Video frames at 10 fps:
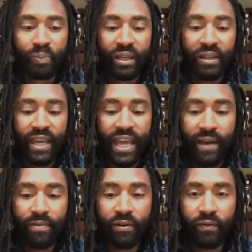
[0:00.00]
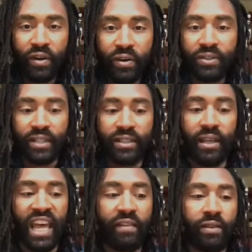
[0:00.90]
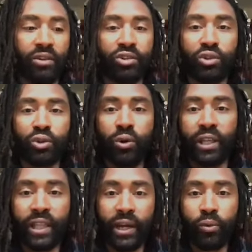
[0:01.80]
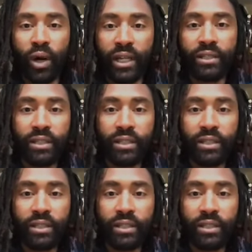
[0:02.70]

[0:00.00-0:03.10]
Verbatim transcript: they have their photos that they have in their story like once,